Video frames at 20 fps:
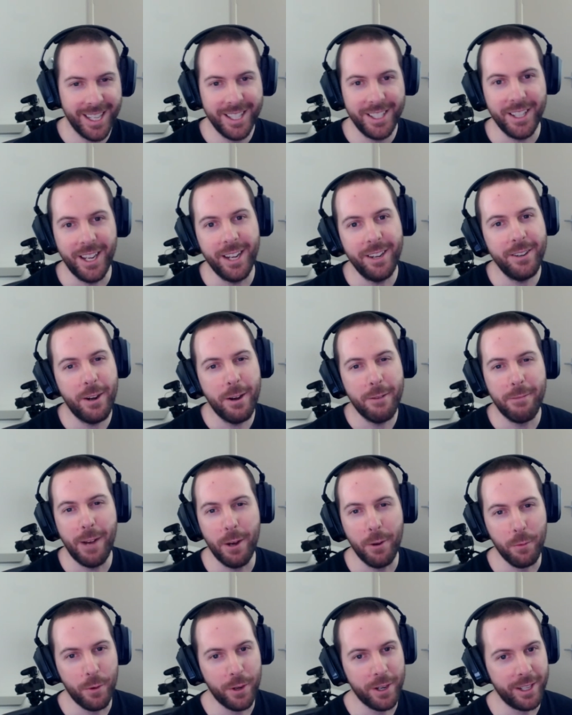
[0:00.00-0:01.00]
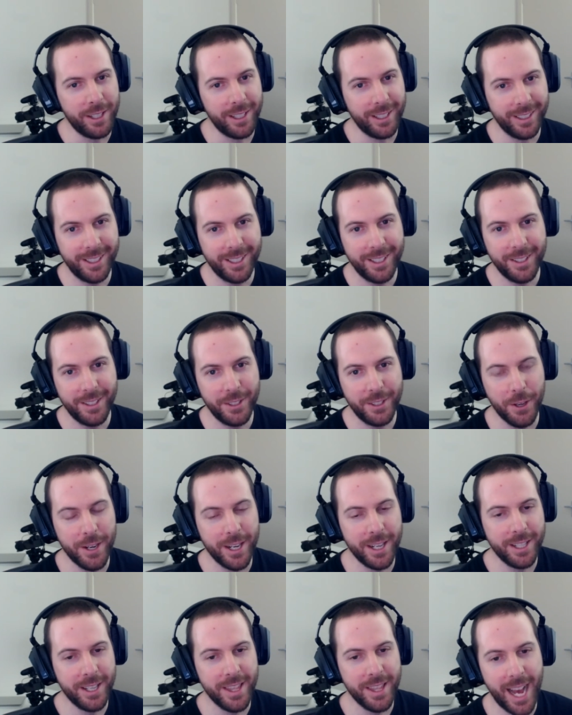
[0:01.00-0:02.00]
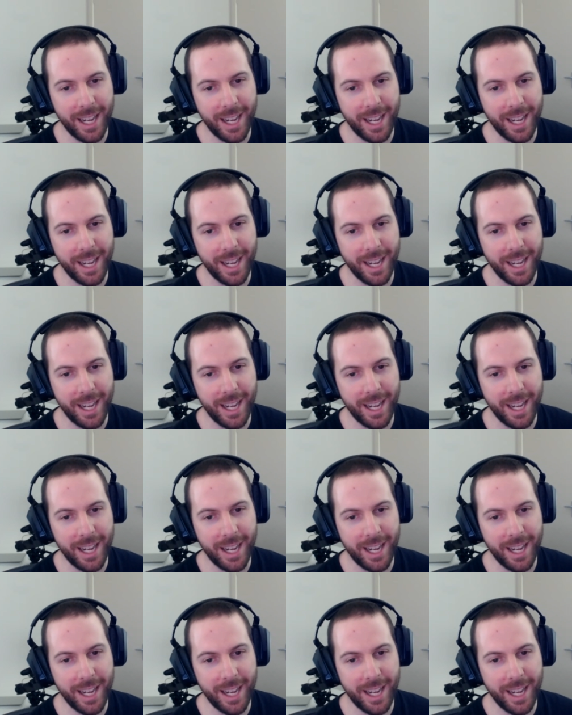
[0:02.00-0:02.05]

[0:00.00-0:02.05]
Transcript: So I don't know if I would want to turn into